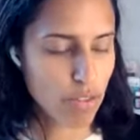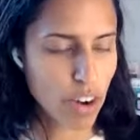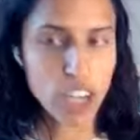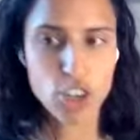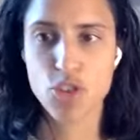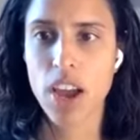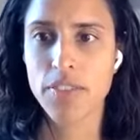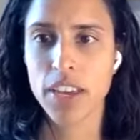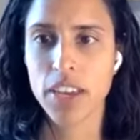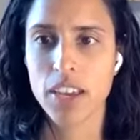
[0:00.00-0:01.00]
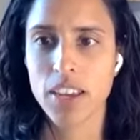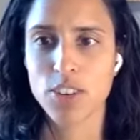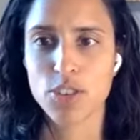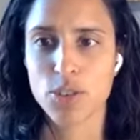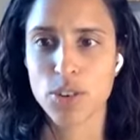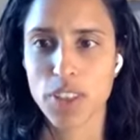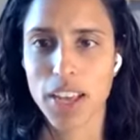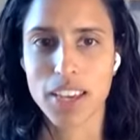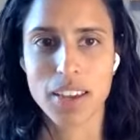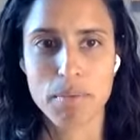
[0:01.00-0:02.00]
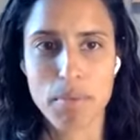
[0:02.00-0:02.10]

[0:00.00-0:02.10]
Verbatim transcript: rage driving and you sort of like